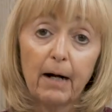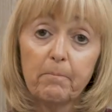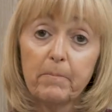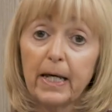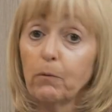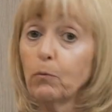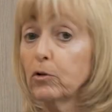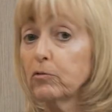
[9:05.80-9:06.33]

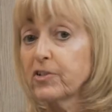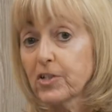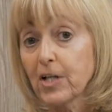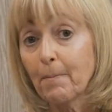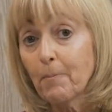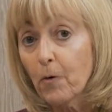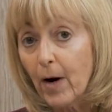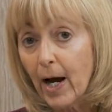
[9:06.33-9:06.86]
It will
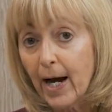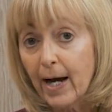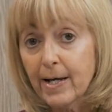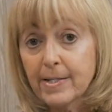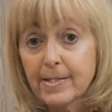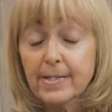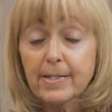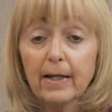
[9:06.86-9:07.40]

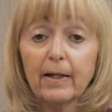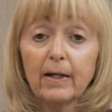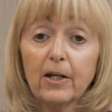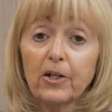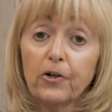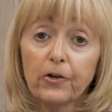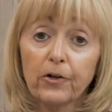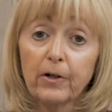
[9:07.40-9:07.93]
summarize
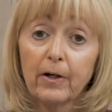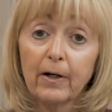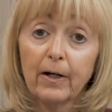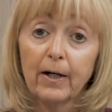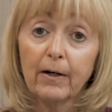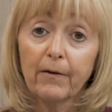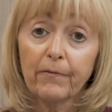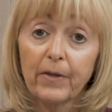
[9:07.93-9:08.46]
your,
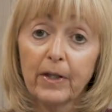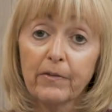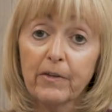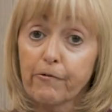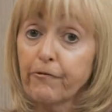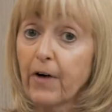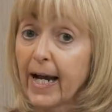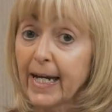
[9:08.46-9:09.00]
the
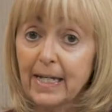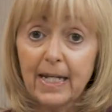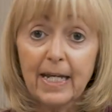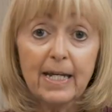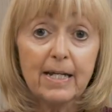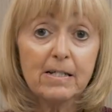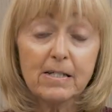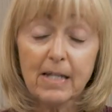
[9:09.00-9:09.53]

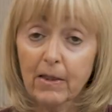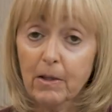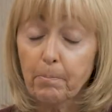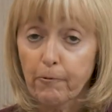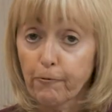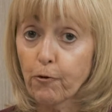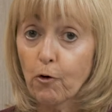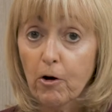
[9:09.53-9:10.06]
findings and the
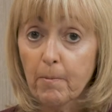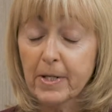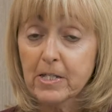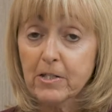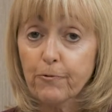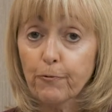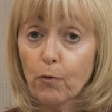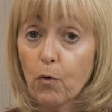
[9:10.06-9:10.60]

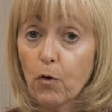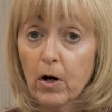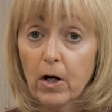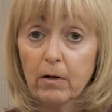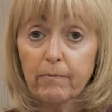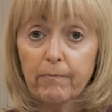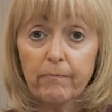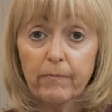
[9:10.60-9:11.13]
performance
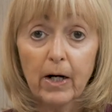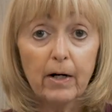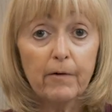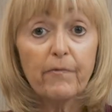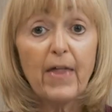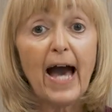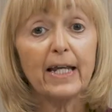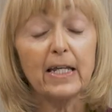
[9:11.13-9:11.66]
for
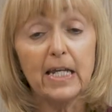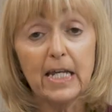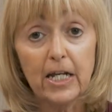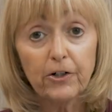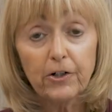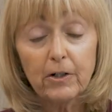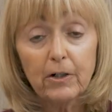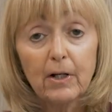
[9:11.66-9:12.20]
that
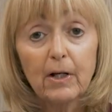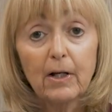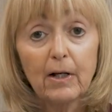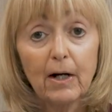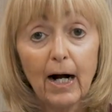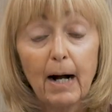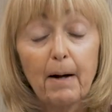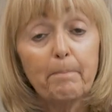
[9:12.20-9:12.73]
year,
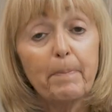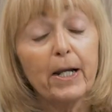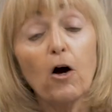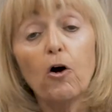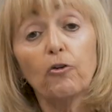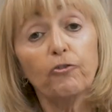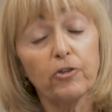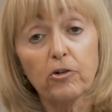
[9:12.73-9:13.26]
but
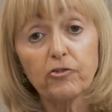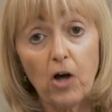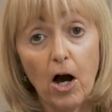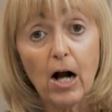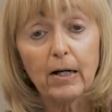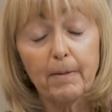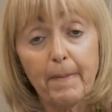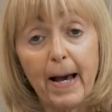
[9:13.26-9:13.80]
also
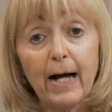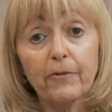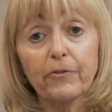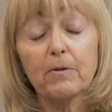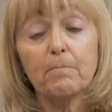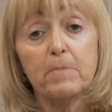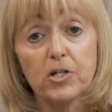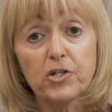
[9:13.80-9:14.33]
talk about
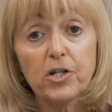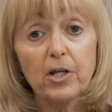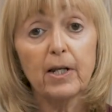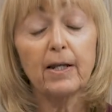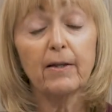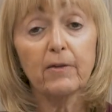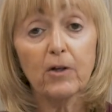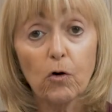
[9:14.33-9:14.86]
the
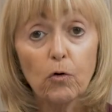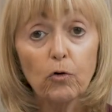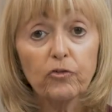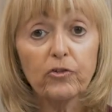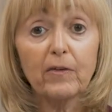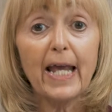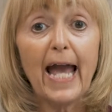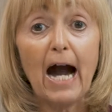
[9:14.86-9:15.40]
mission and the goals
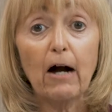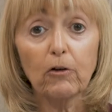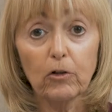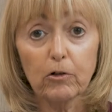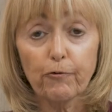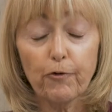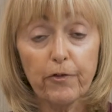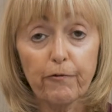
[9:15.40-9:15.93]
and the
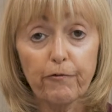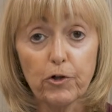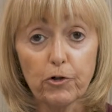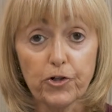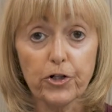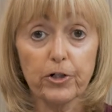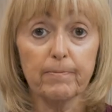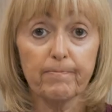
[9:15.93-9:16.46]
outlook for the
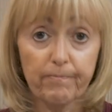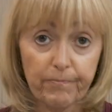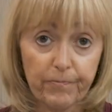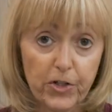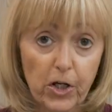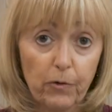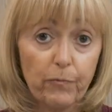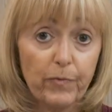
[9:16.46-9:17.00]
future.
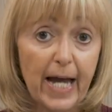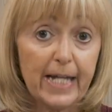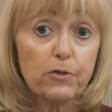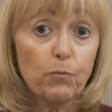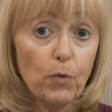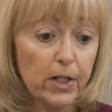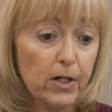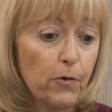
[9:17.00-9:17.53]
So that's
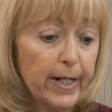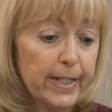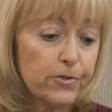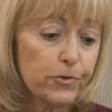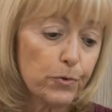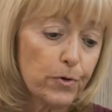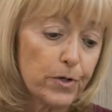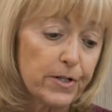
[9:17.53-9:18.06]
one great
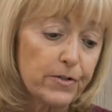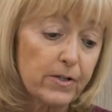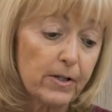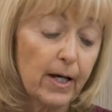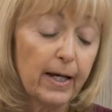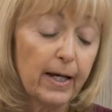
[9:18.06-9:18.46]
source.